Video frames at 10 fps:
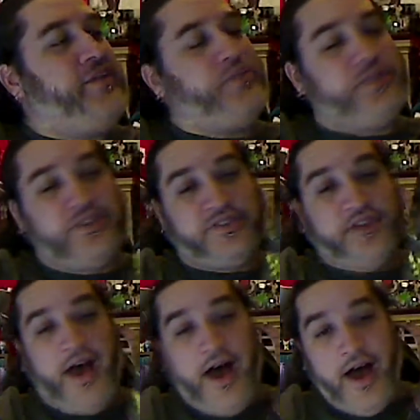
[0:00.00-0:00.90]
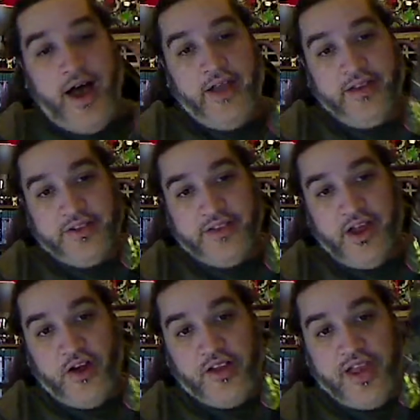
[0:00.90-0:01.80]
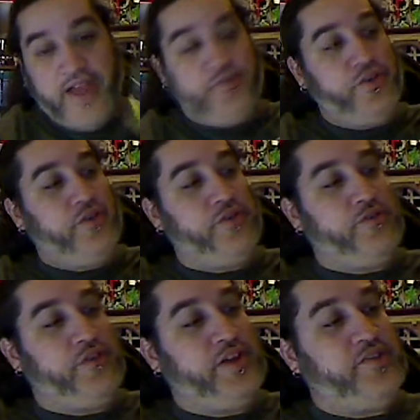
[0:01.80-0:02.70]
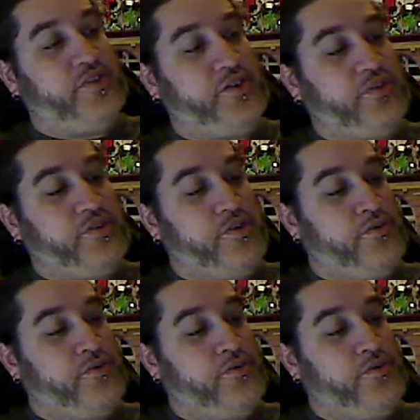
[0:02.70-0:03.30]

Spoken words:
which is odd because they hardly ever do a gray shirt. So